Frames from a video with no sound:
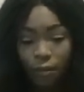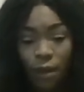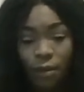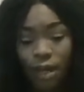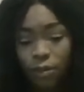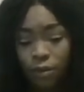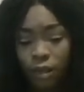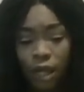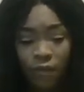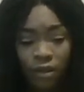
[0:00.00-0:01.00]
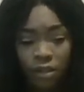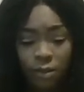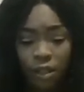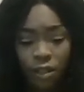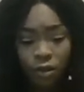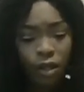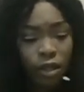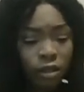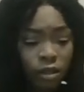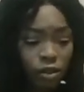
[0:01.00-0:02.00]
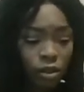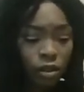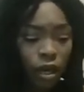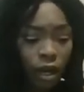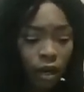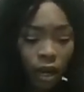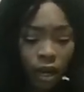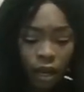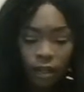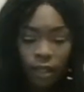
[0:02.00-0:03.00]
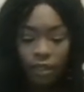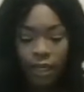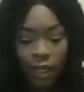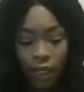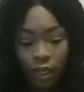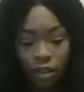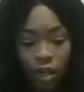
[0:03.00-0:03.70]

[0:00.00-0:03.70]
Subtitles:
And maybe that's what the life as a mystery is. It's just like the tease.